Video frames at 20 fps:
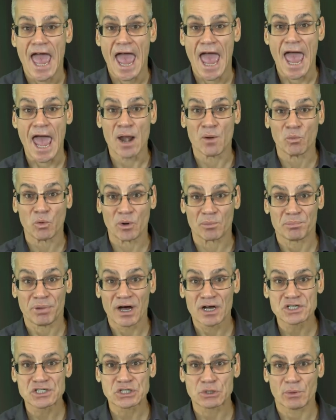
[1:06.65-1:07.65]
and were
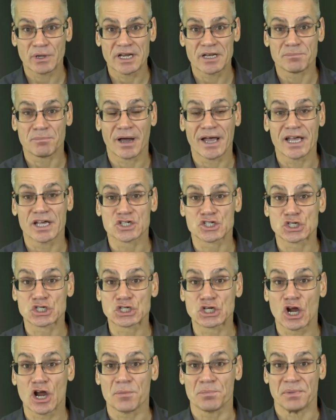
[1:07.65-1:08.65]
punctuated by a
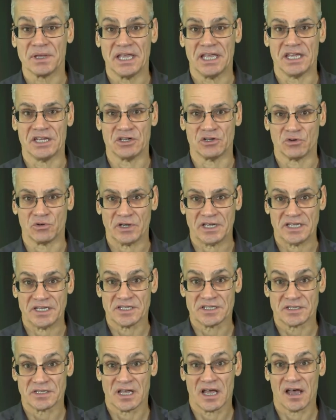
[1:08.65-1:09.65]
sharp
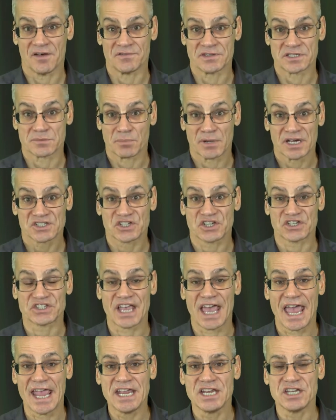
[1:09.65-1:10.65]
increase of as much as
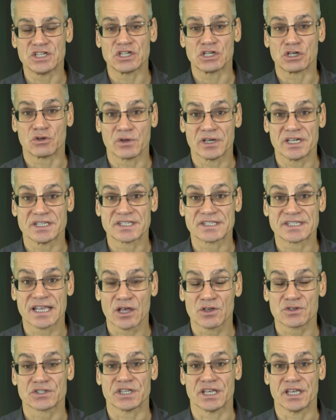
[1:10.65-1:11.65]
8 degrees
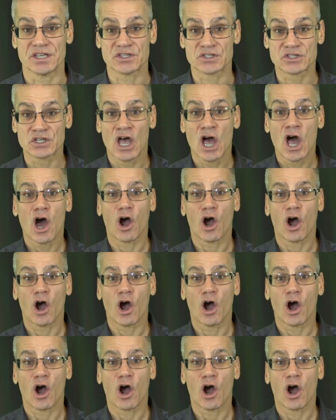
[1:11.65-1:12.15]
Celsius